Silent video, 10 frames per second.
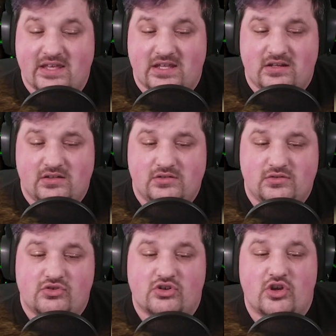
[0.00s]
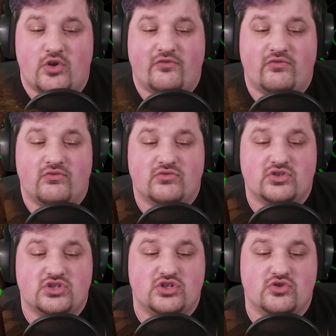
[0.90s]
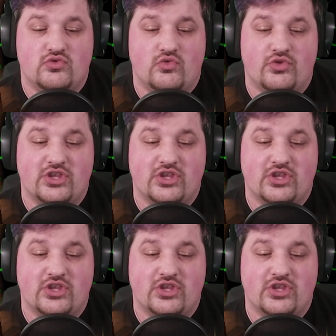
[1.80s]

Then you're going to go to